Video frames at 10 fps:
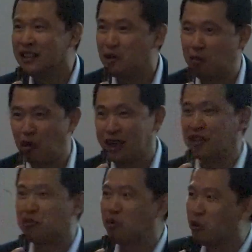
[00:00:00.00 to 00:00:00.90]
The
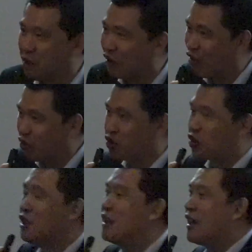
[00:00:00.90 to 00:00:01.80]
product will be
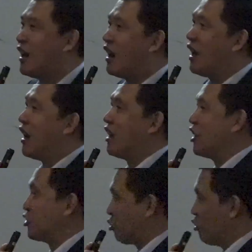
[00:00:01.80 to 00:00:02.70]
launched
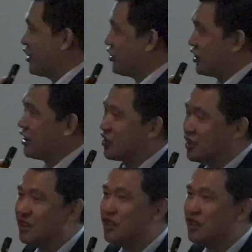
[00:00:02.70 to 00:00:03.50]
at 26